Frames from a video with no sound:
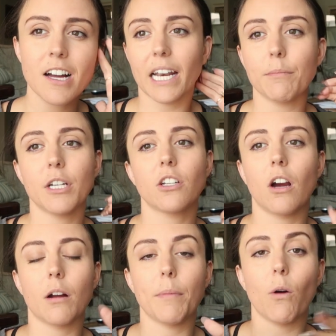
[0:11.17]
Then I'm going to
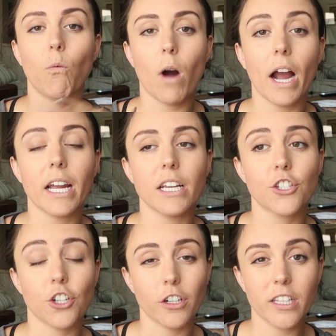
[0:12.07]
talk about why I
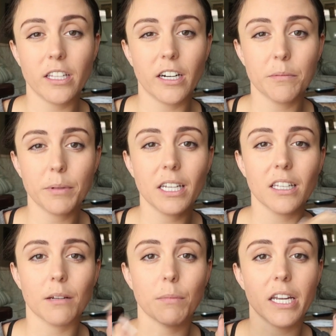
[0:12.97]
started therapy
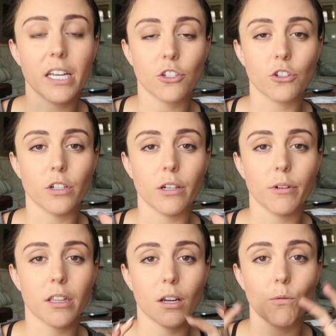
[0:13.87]
and like my history
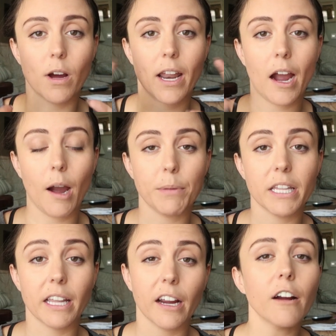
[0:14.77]
with like what
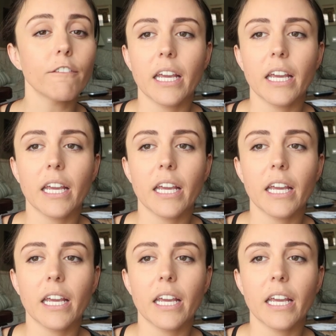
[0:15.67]
happened there